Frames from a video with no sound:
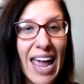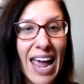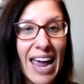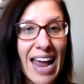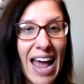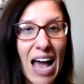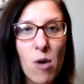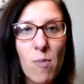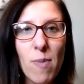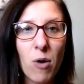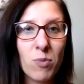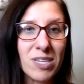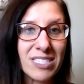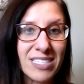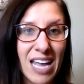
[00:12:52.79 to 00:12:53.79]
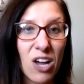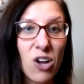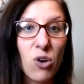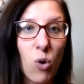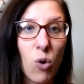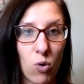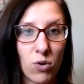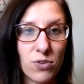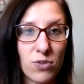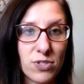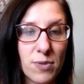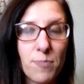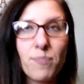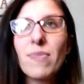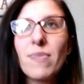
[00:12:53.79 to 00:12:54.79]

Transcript: And how about we set goals?